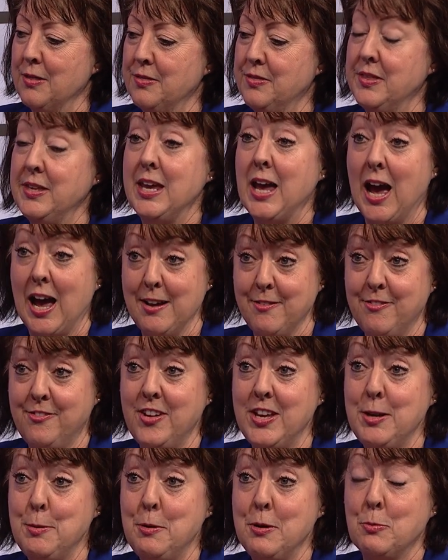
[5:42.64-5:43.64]
The
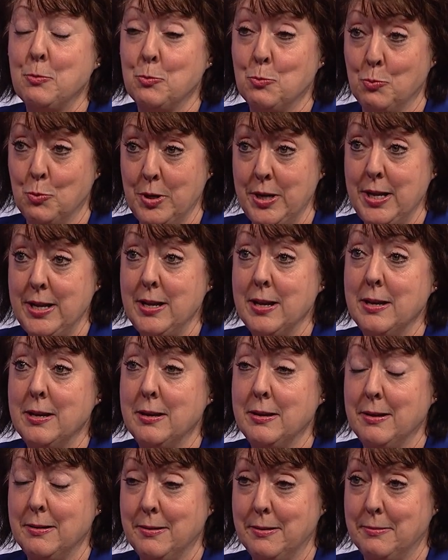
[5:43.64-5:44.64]
Hy-Vee
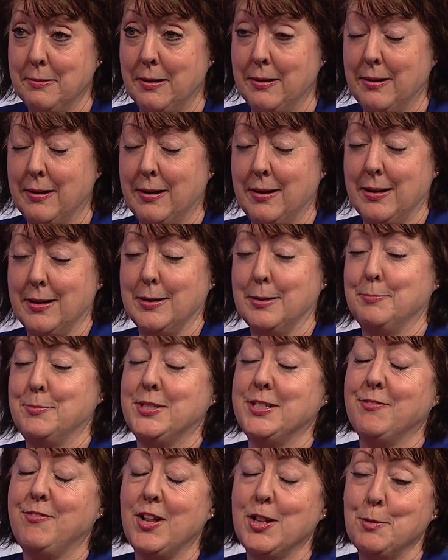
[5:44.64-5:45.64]

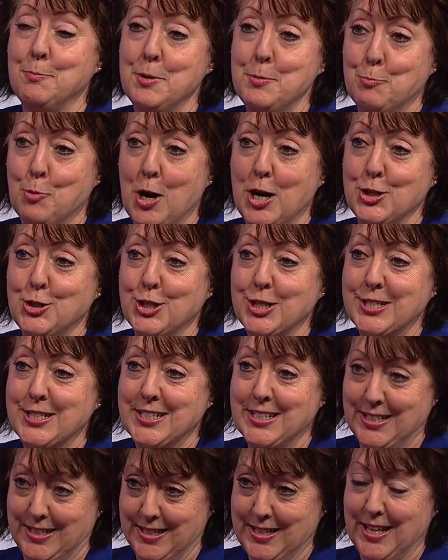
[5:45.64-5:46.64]
redevelopment
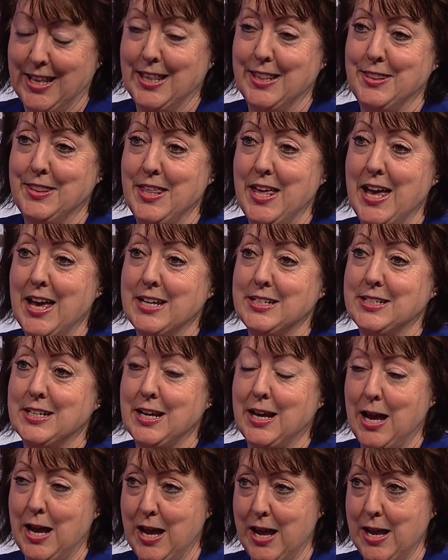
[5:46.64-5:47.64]
project that
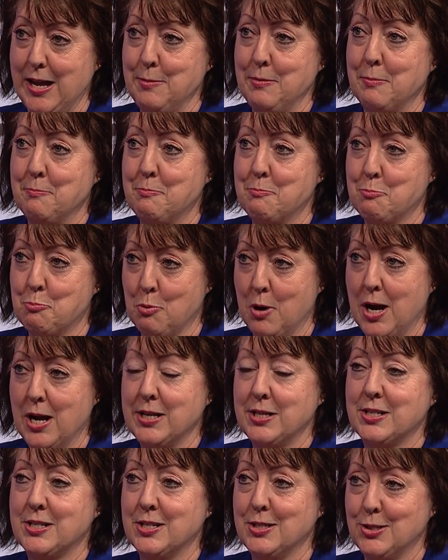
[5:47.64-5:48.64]
I
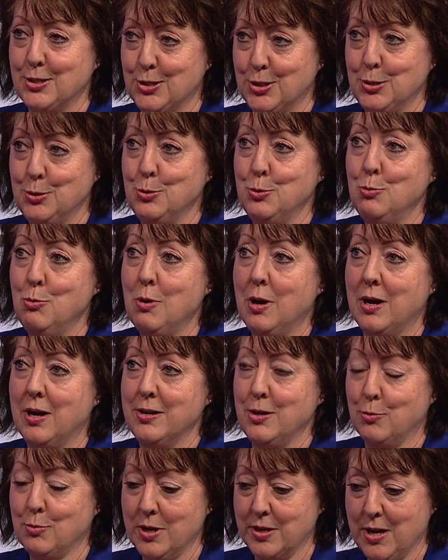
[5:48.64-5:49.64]
brought to
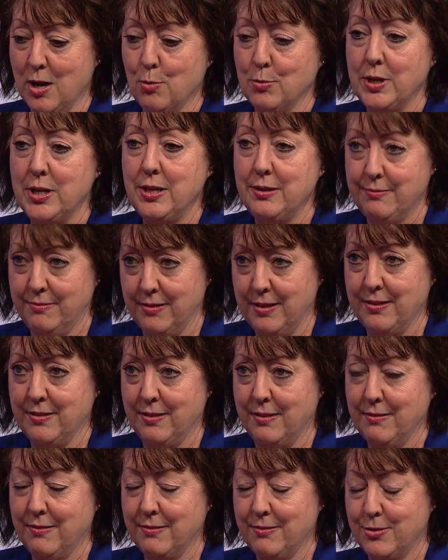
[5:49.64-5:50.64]
Anoka County
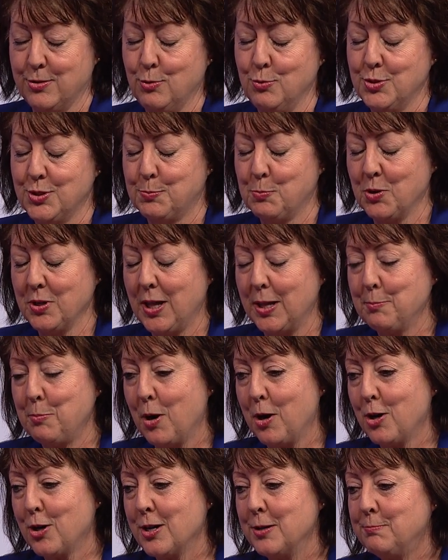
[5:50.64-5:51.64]
through Spring Lake
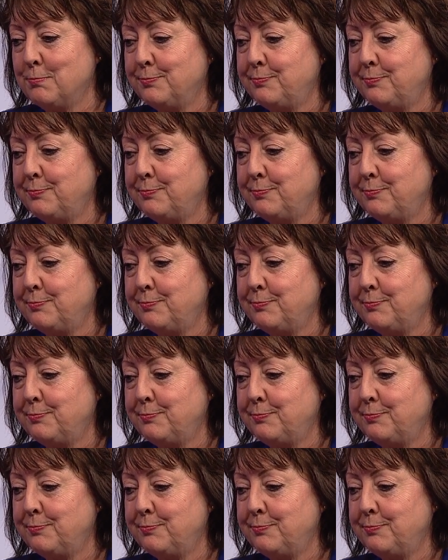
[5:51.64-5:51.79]
Park